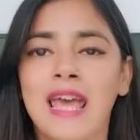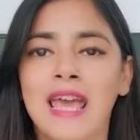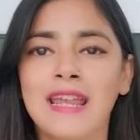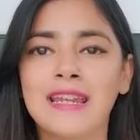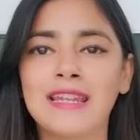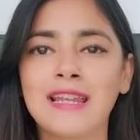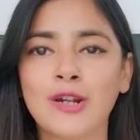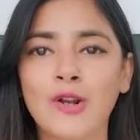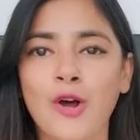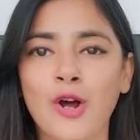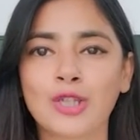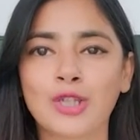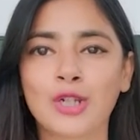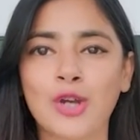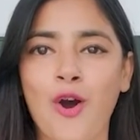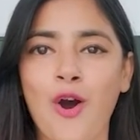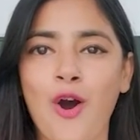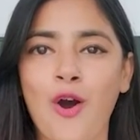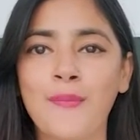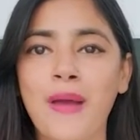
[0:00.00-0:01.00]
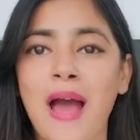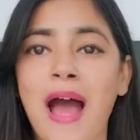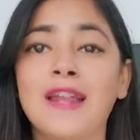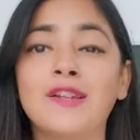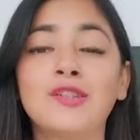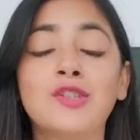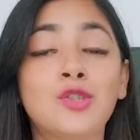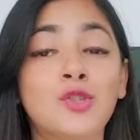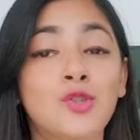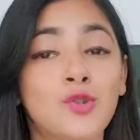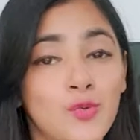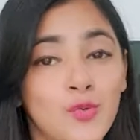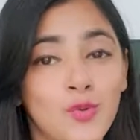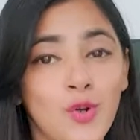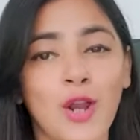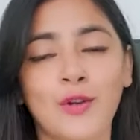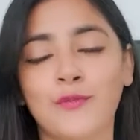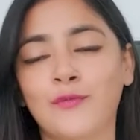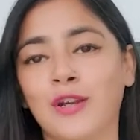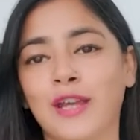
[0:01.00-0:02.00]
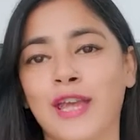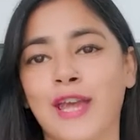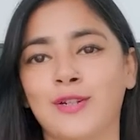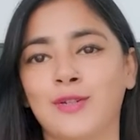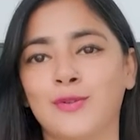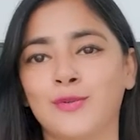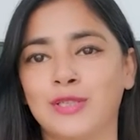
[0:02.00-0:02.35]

India.com, and do not forget